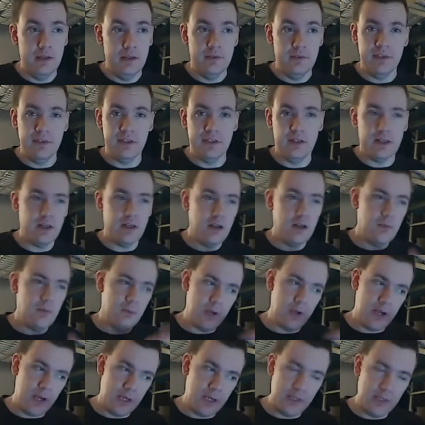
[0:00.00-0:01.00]
Just like
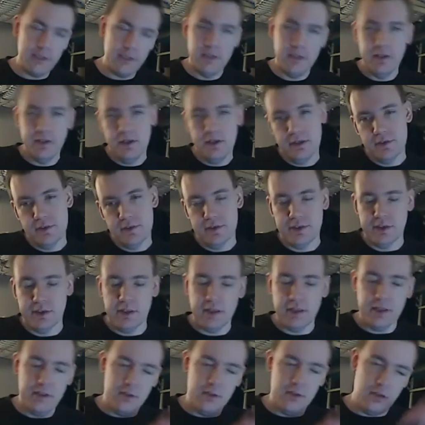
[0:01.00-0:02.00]
Iraq, just
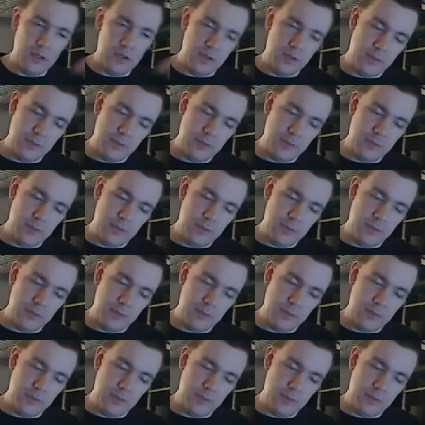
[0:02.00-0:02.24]
like, you know,